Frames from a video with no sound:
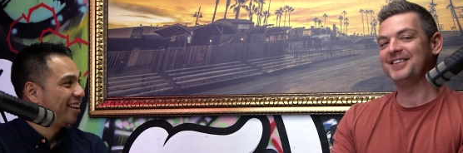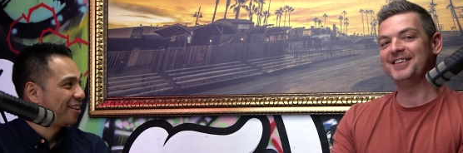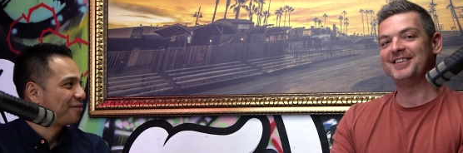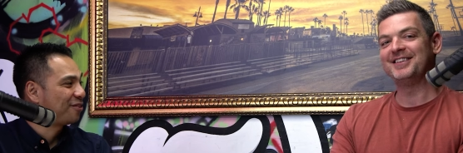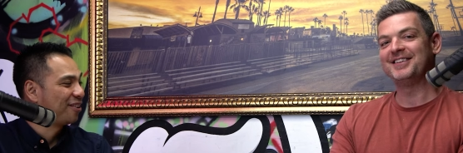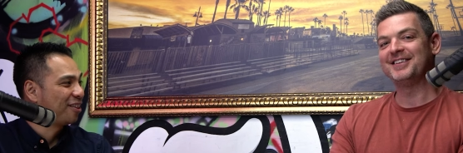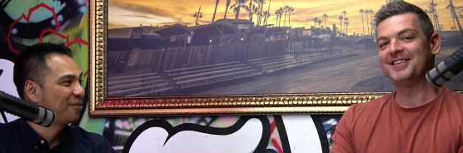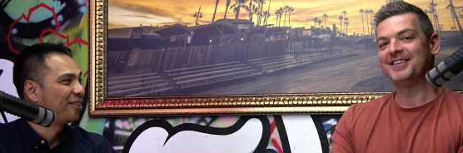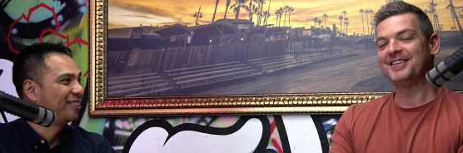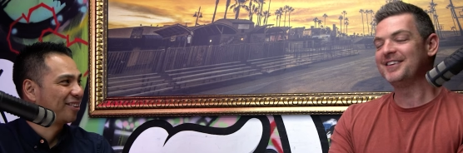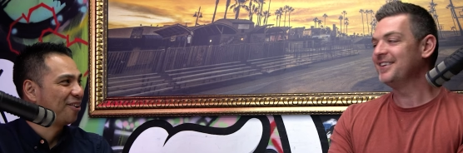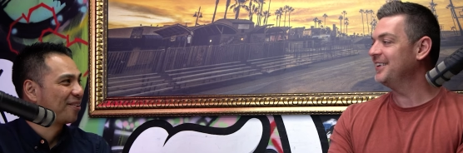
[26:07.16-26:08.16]
Speaker 1: Yeah, for another
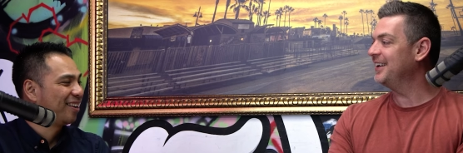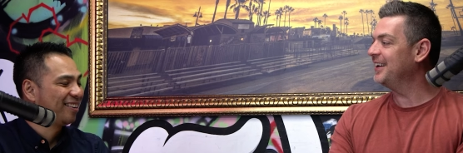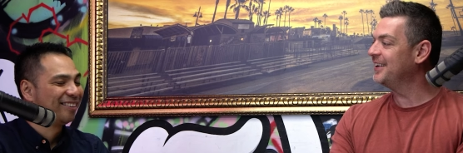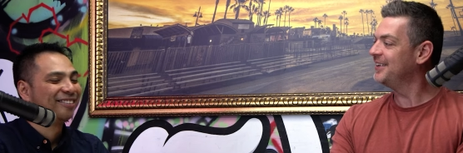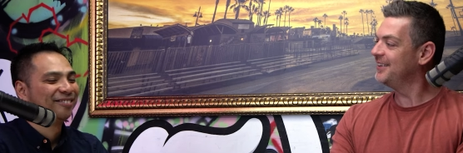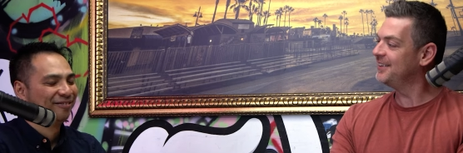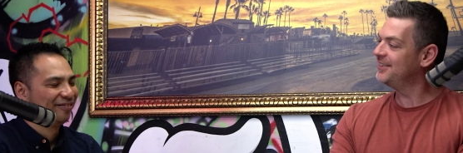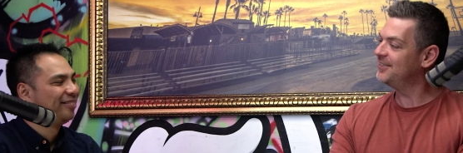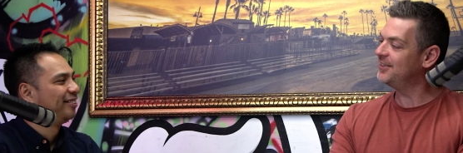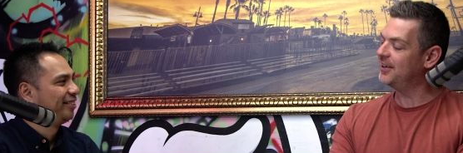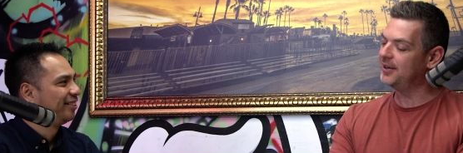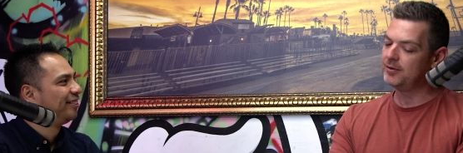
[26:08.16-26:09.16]
one to go again.
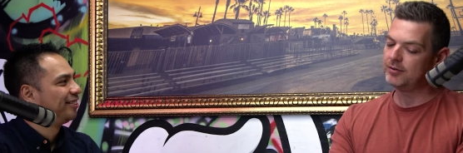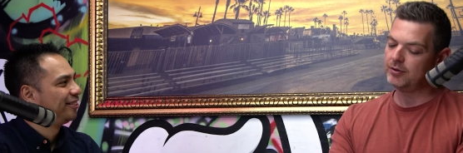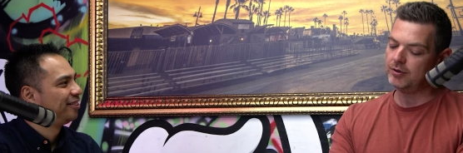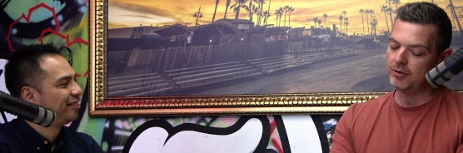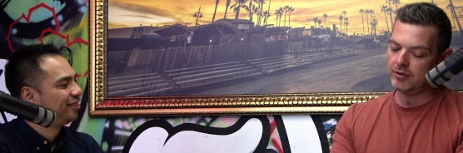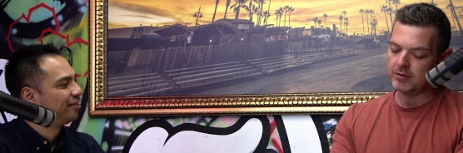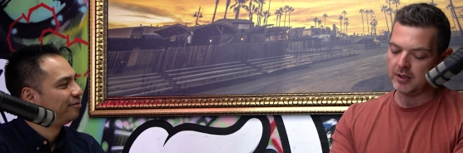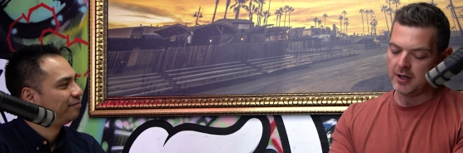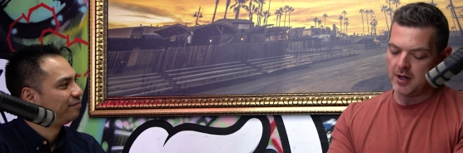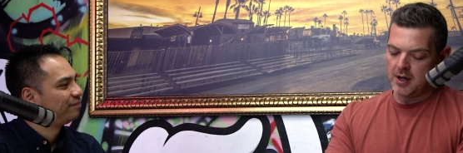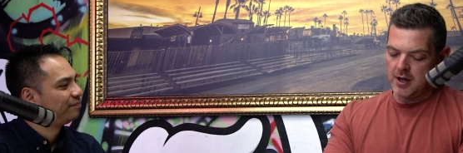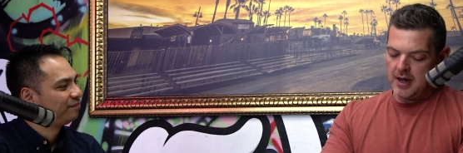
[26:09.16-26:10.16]
So
Speaker 2: cool.
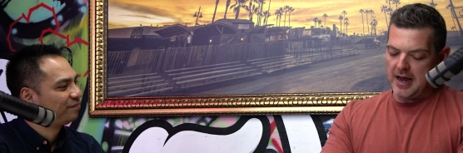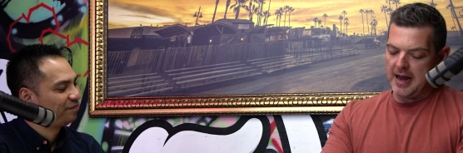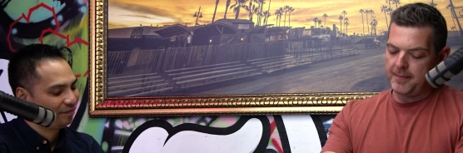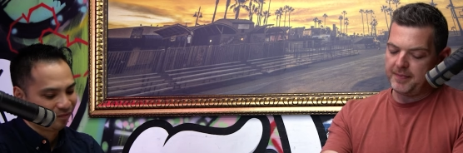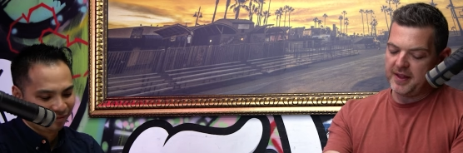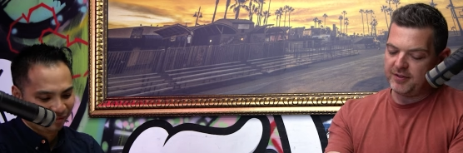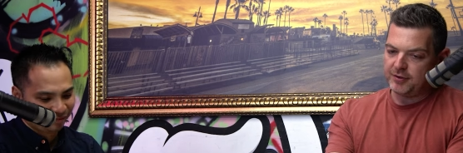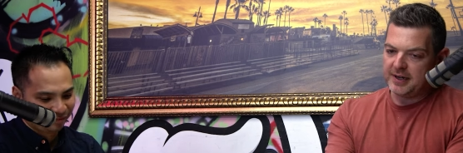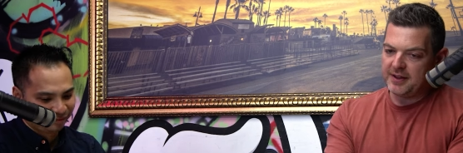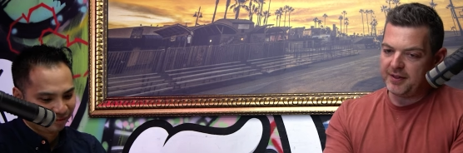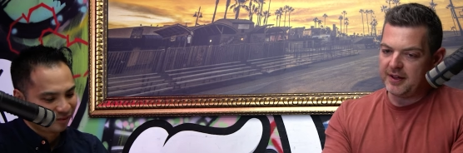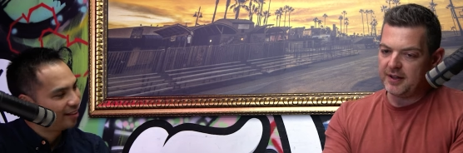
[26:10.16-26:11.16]
Um, is there
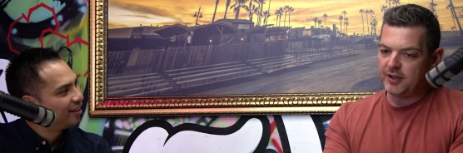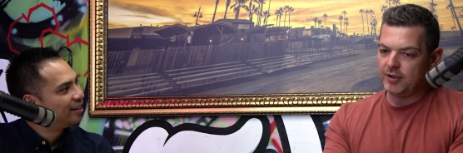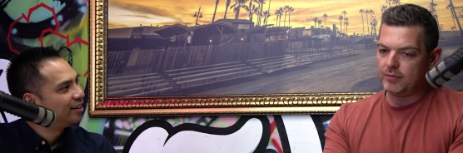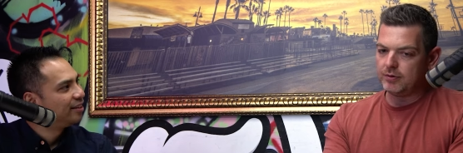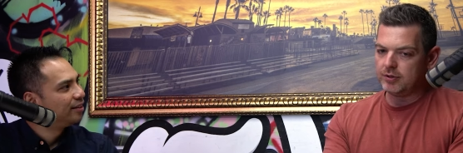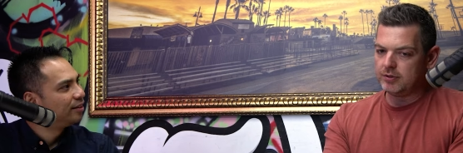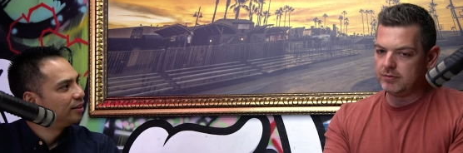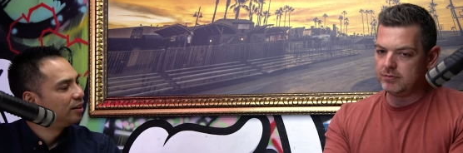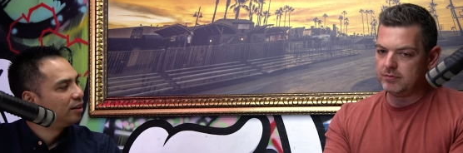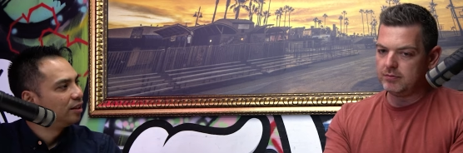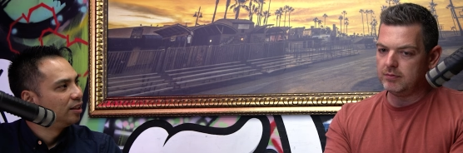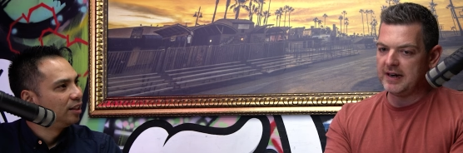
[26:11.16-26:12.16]
anything that you would
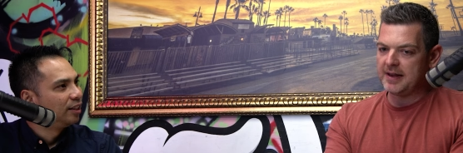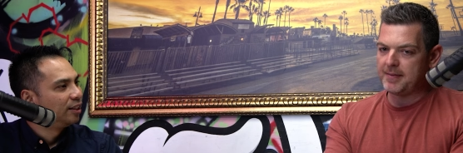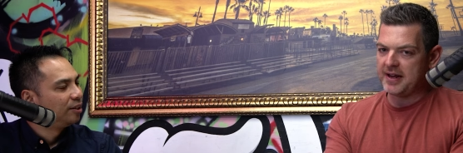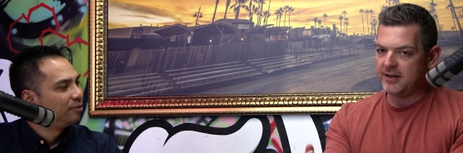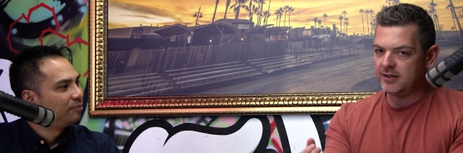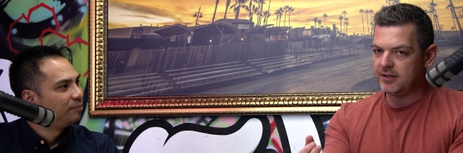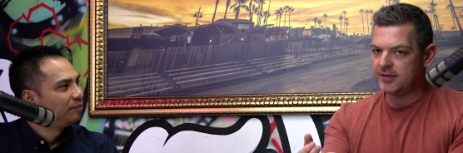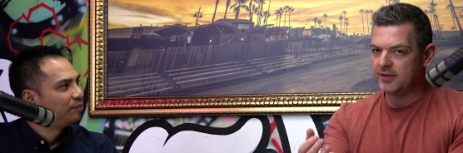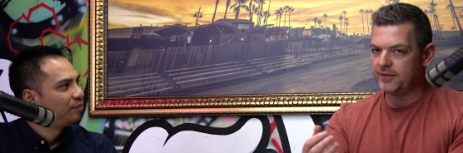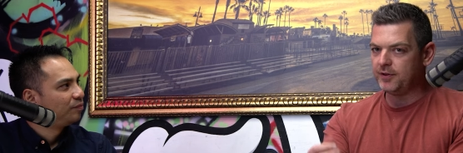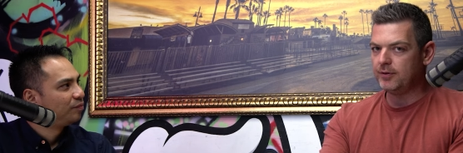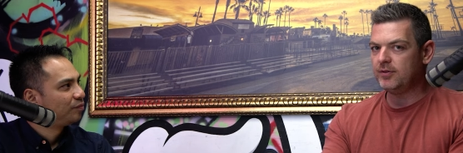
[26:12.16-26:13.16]
recommend to
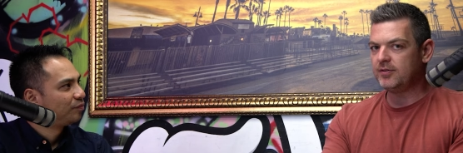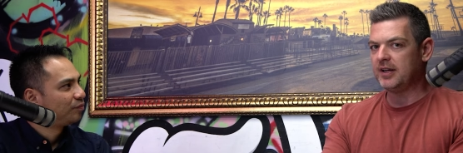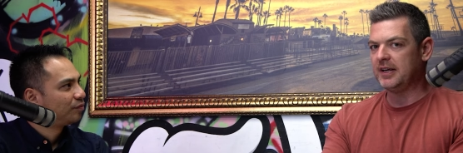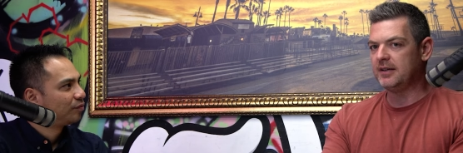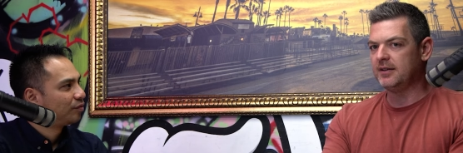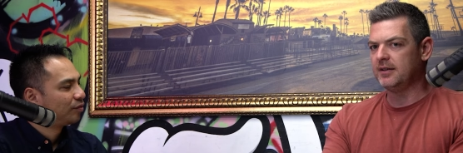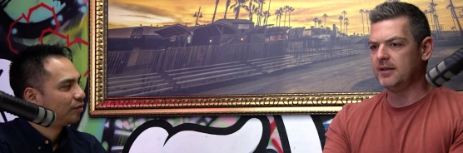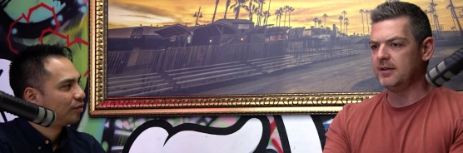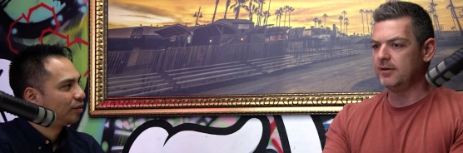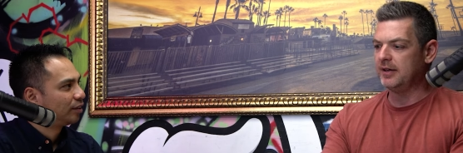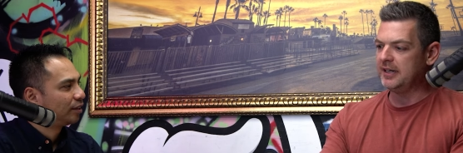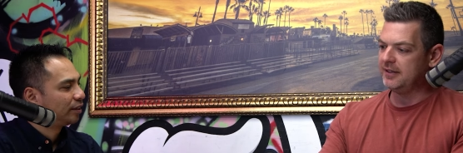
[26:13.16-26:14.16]
the viewers, like
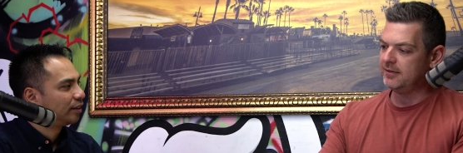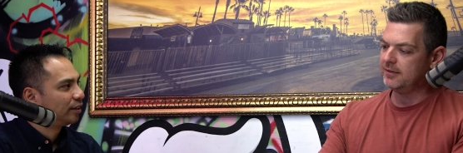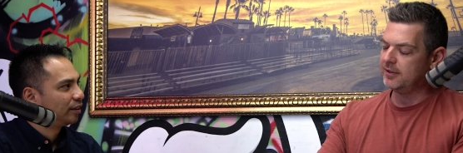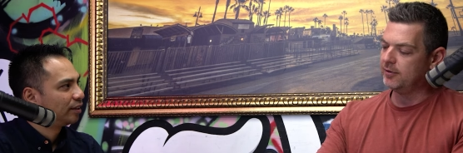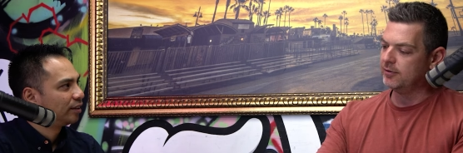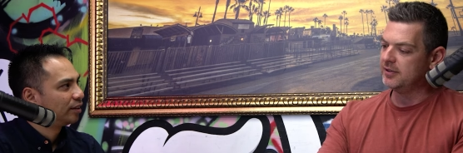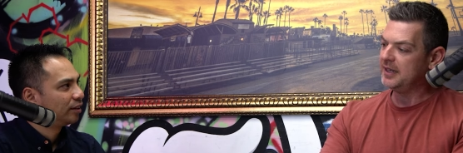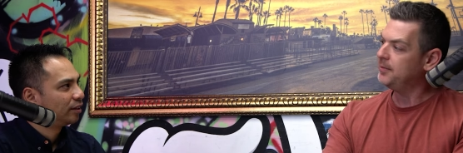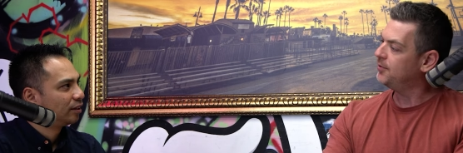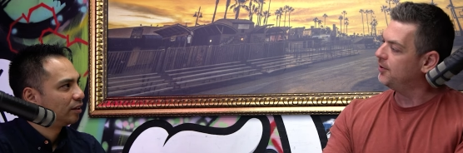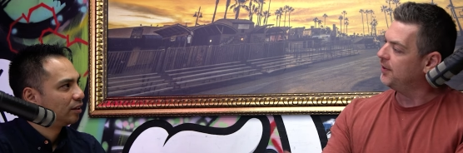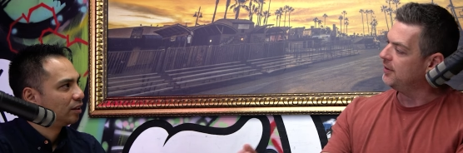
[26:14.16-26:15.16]
the, any little
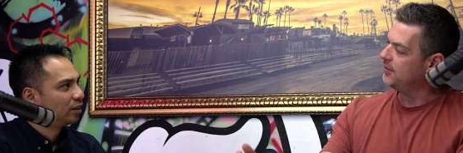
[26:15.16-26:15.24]
tips or